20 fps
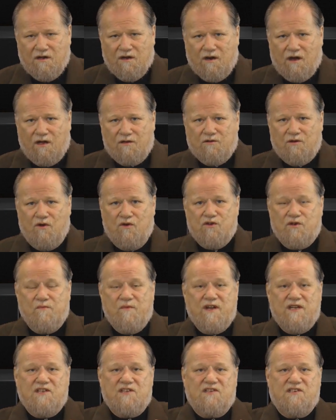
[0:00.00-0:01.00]
Kadosh
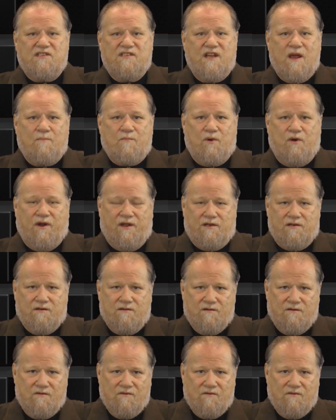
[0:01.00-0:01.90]
means separate,